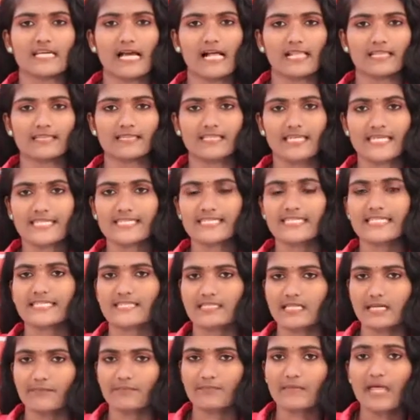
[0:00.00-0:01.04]
tell this
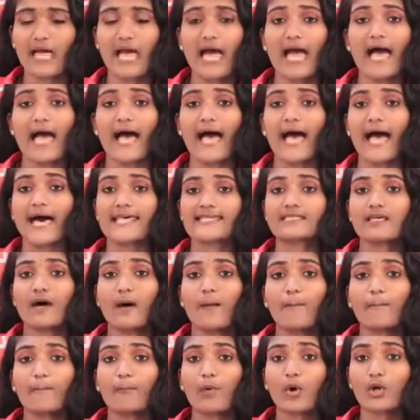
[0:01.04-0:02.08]
system as
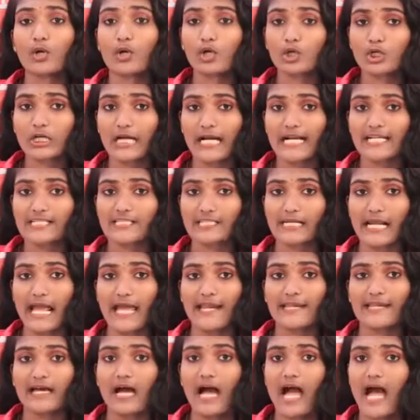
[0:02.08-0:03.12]
monoculture
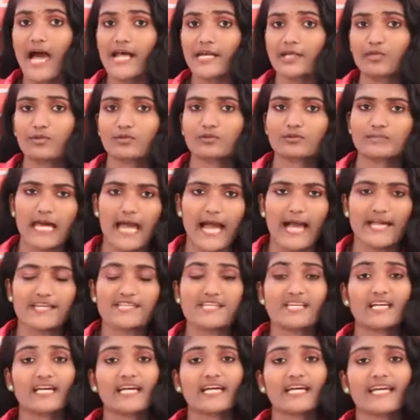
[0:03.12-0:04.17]
and argue that
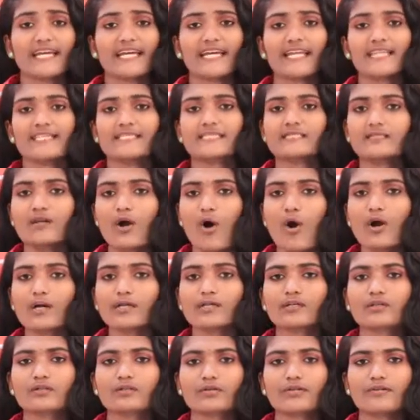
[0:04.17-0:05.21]
it is
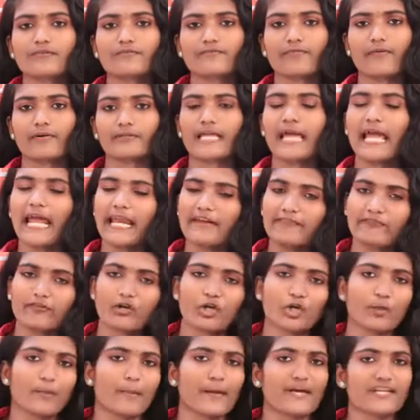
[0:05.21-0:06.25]
not good for the
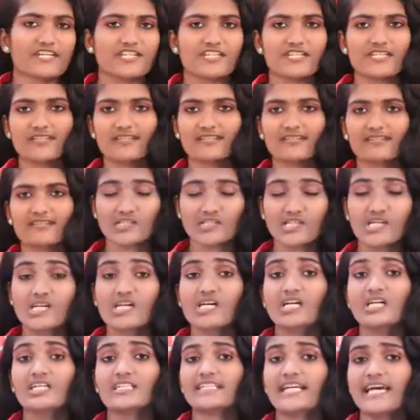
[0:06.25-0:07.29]
environment.
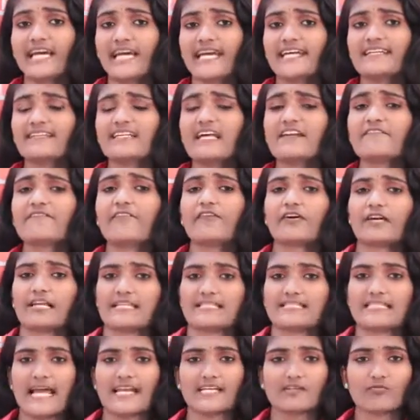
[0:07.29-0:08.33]
The Indian
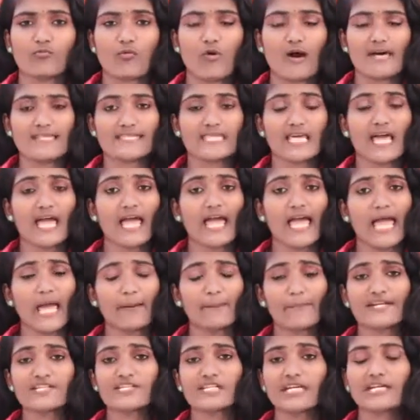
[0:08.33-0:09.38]
Forest Act was
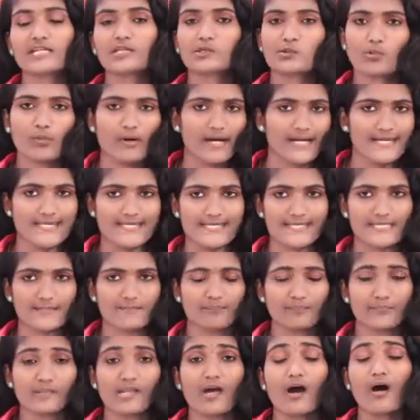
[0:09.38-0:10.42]
amended twice,
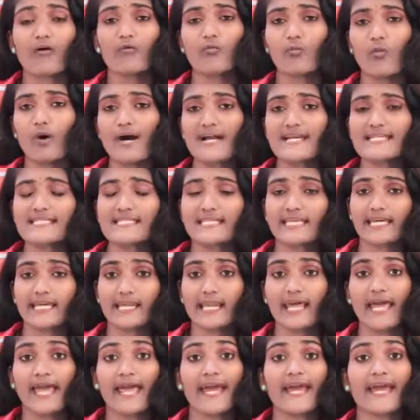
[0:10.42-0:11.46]
once in
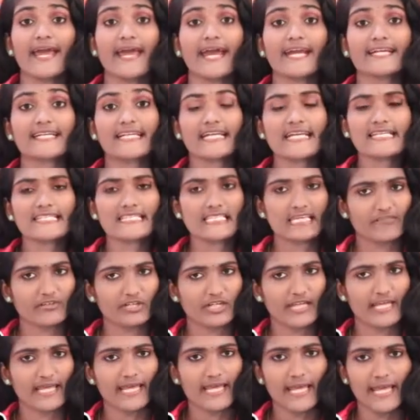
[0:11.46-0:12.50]

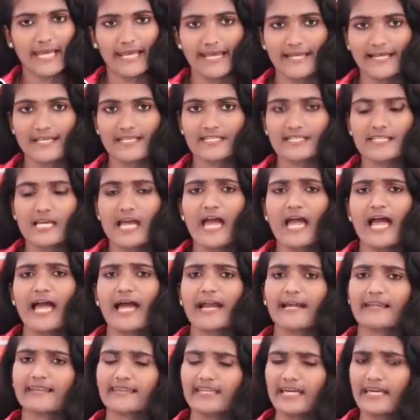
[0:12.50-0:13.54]
1878
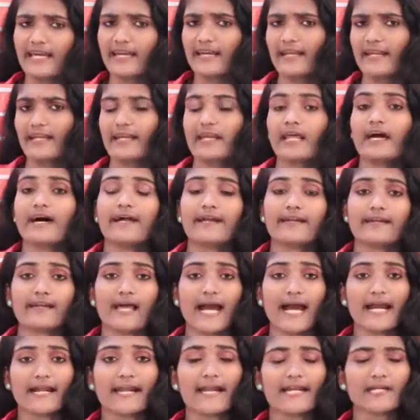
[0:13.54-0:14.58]
and then in
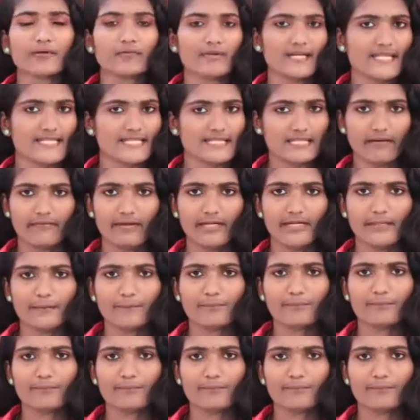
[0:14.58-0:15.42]
1927.